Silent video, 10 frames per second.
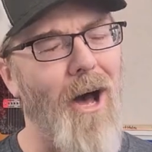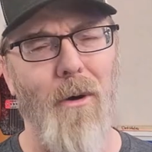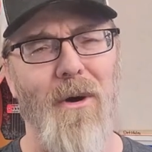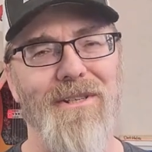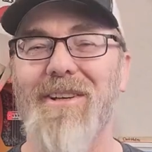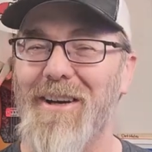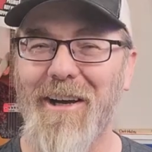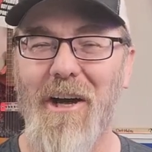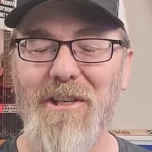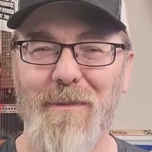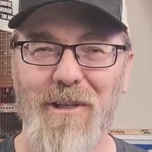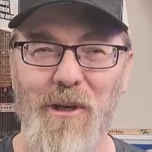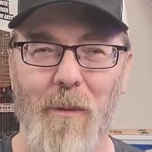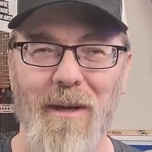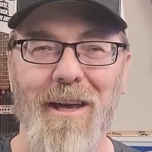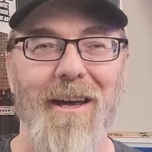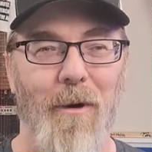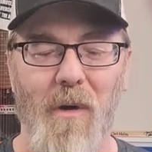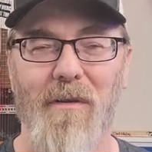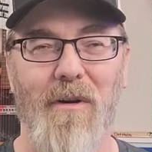always a consummate showman,
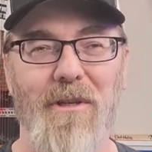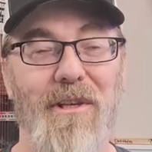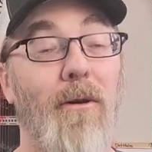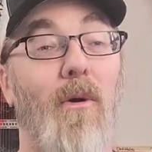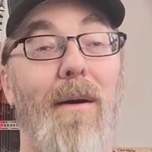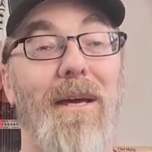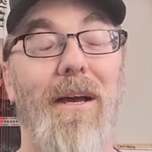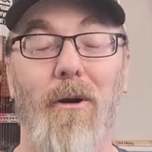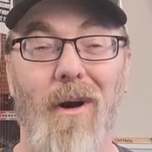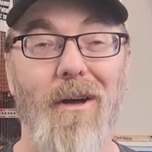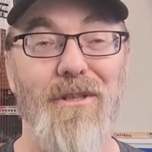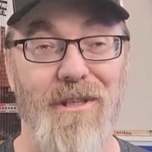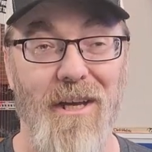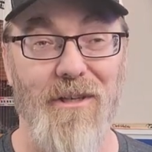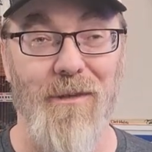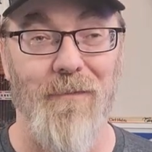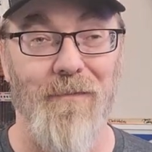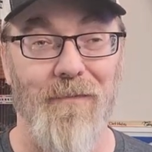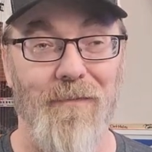well versed in grabbing a crowd's attention.